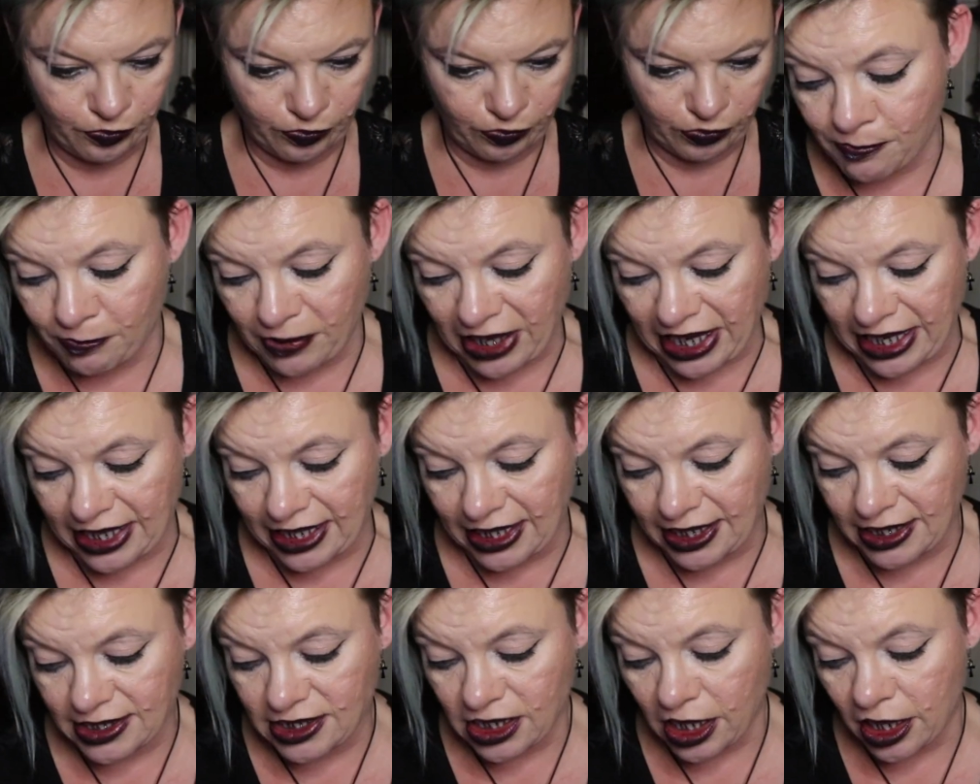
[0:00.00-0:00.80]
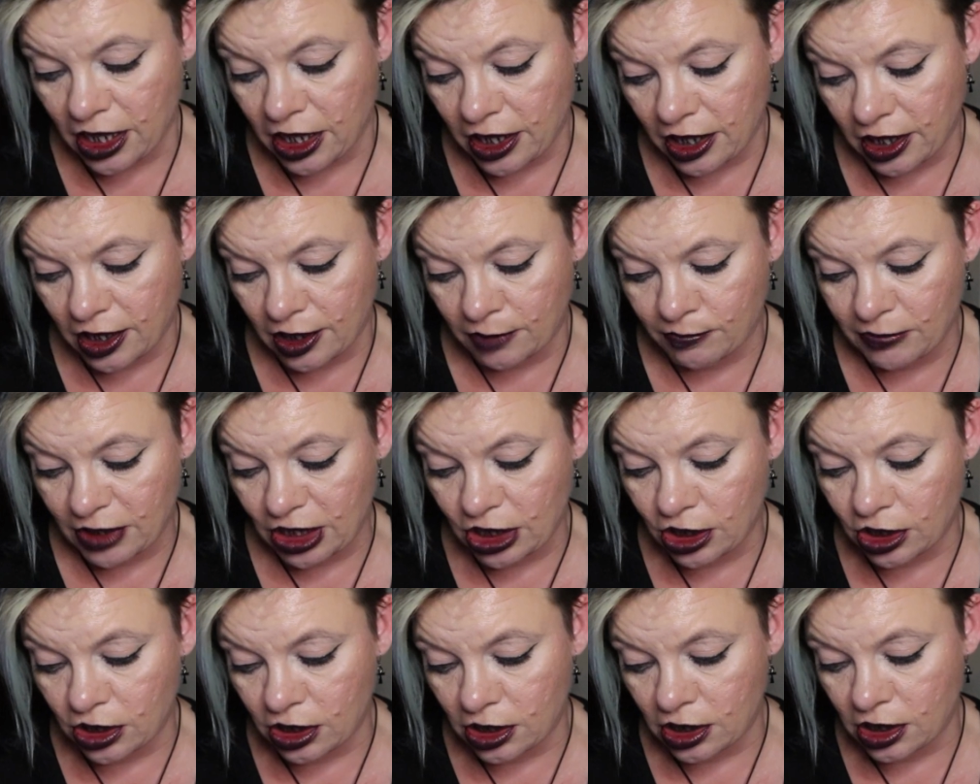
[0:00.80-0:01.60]
I paid
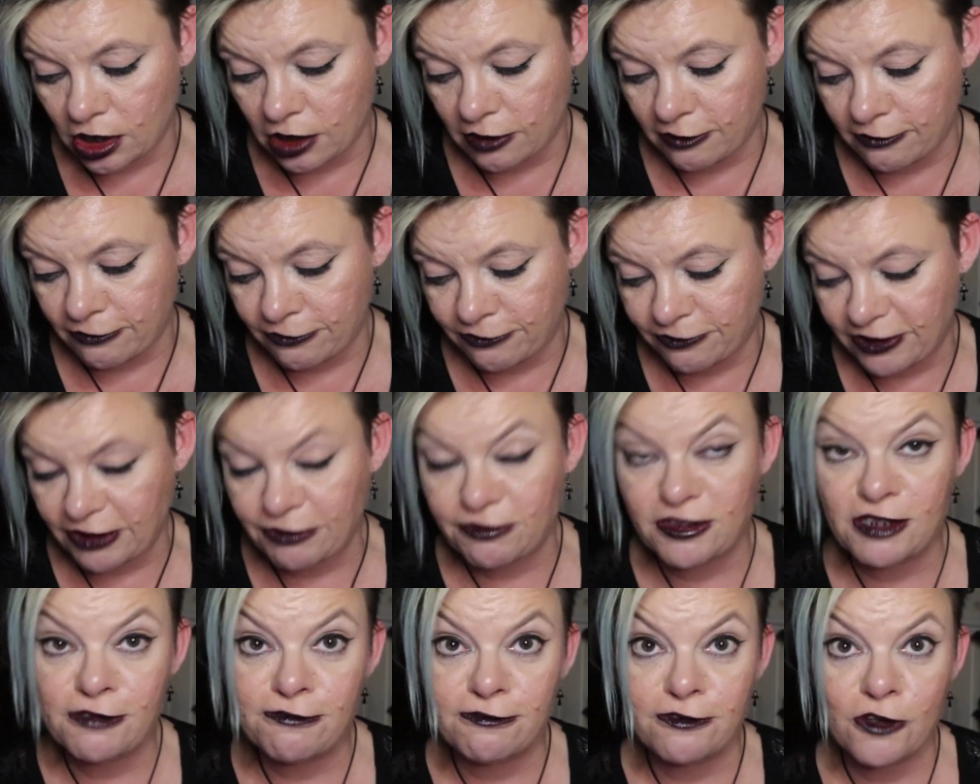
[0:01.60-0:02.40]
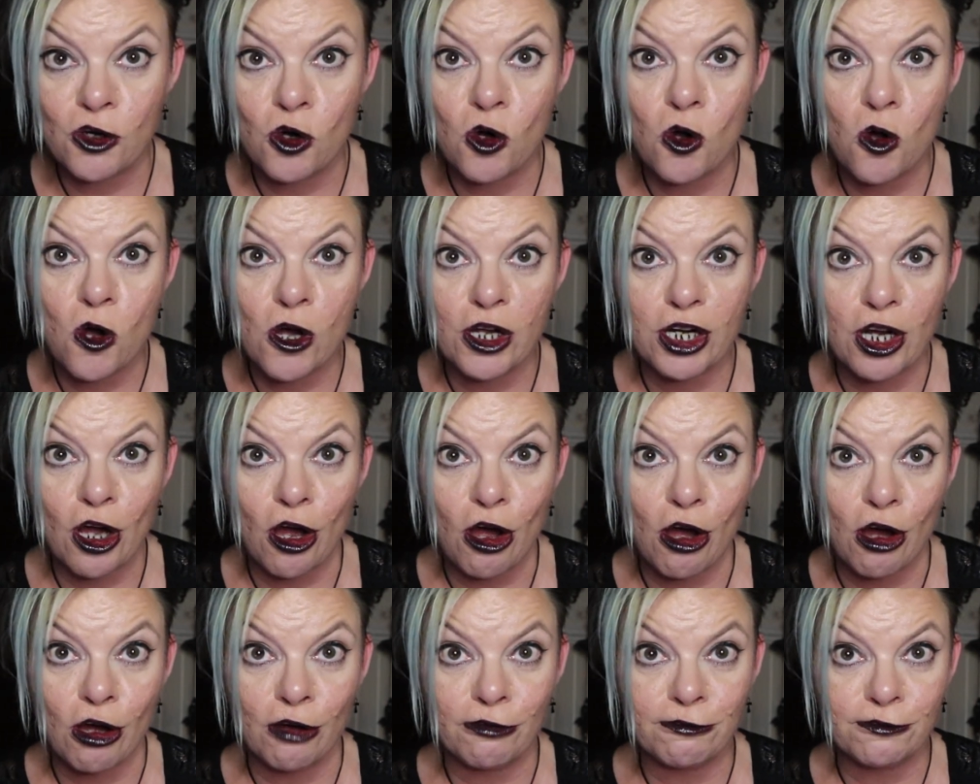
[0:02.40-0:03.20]

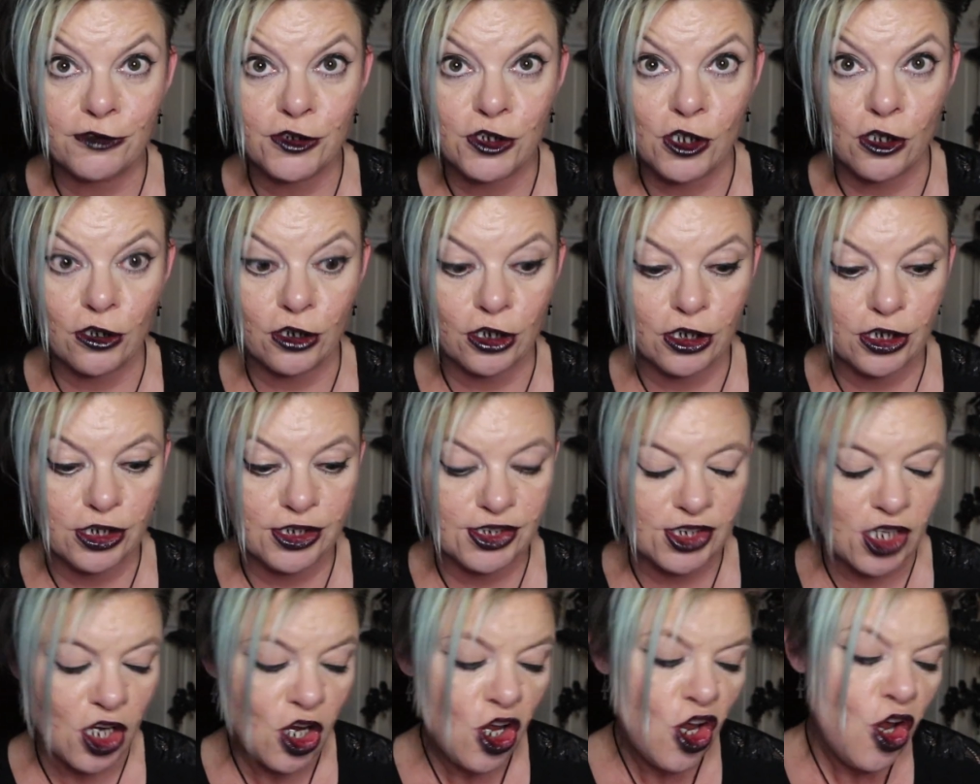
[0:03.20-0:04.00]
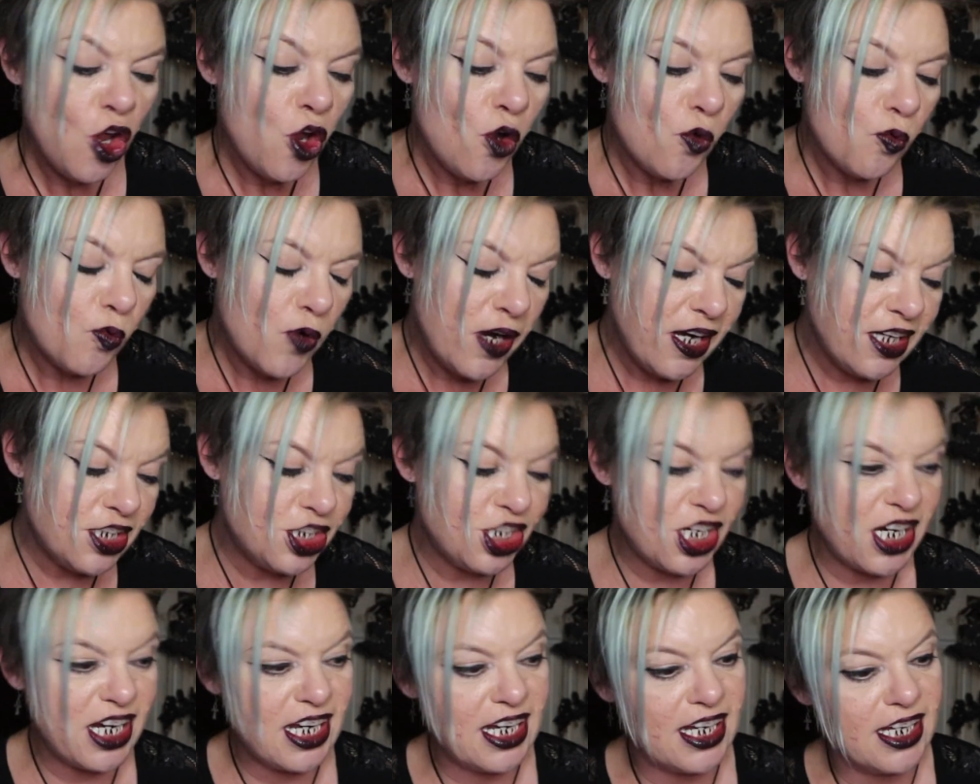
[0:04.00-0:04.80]
$54.50,
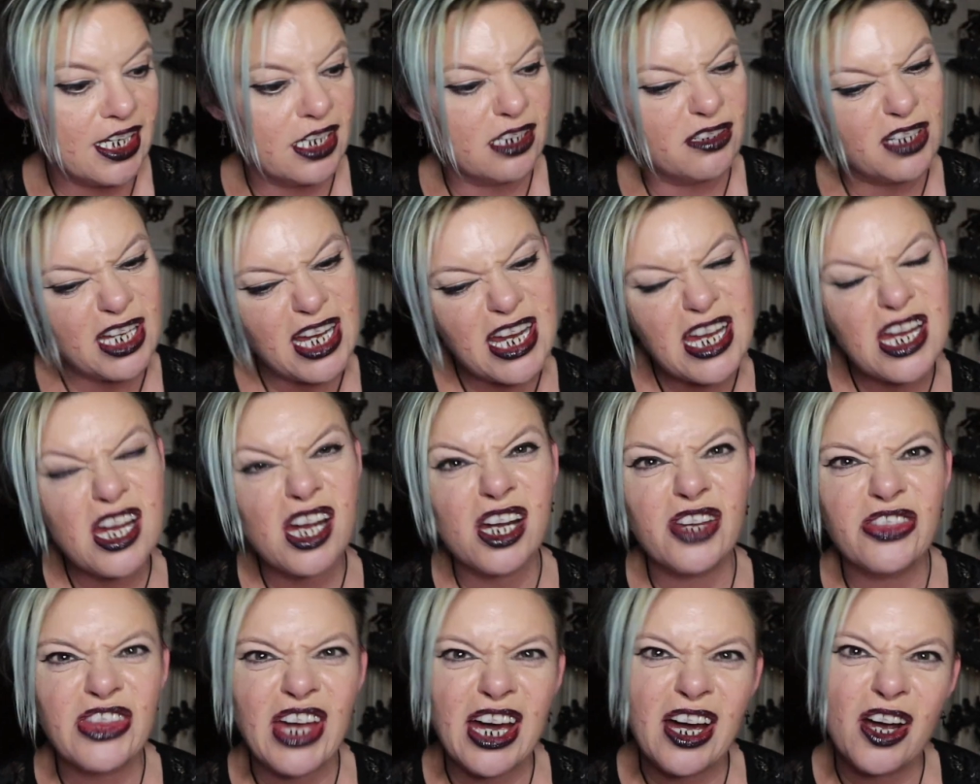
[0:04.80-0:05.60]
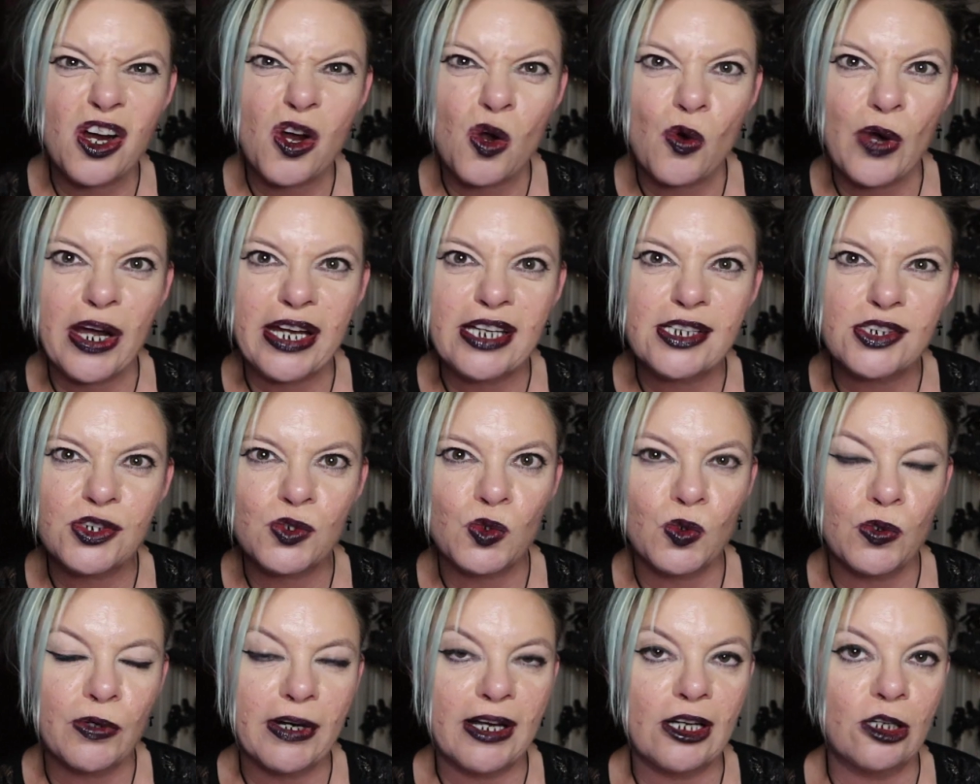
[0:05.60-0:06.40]
which that equates
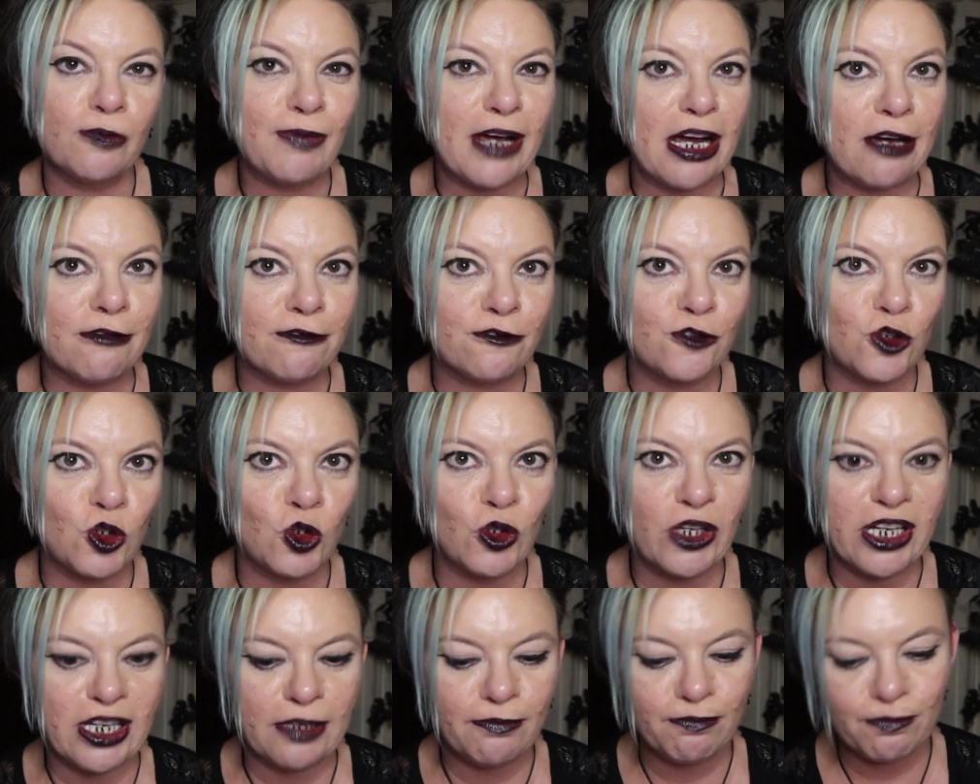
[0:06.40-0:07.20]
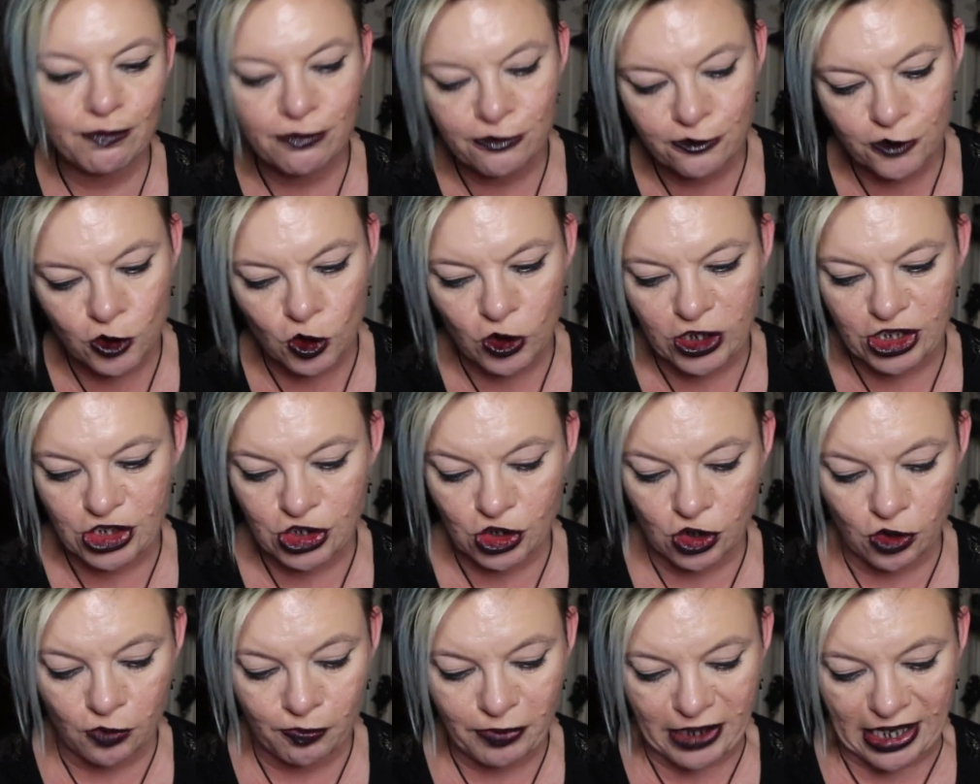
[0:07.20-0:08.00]
to around about
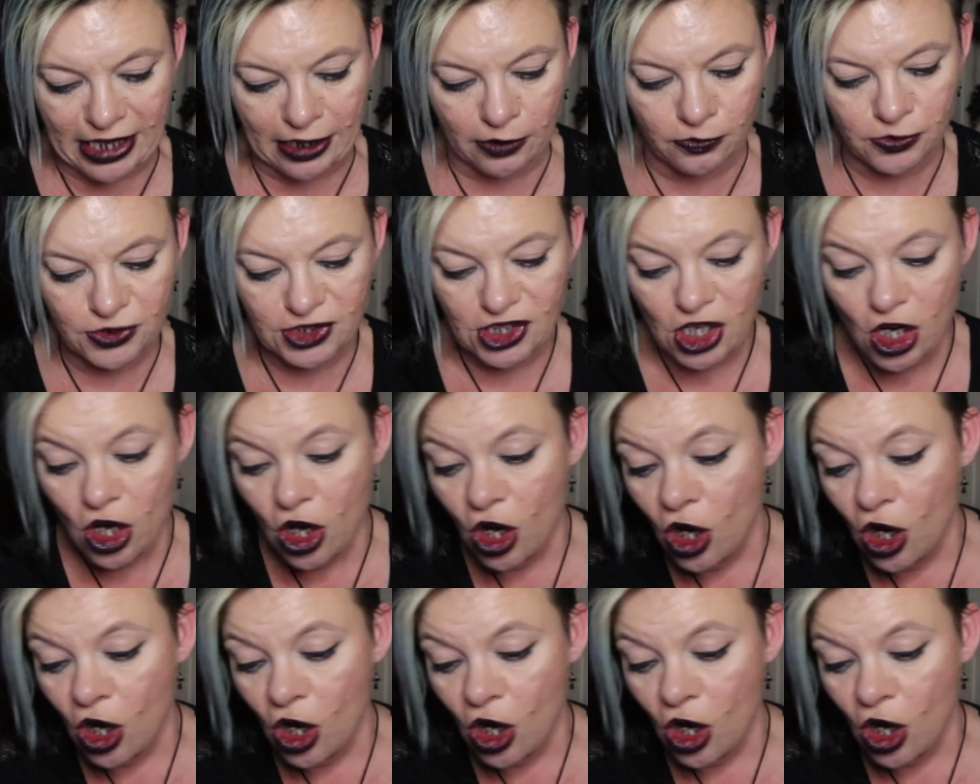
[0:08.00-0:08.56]
£42,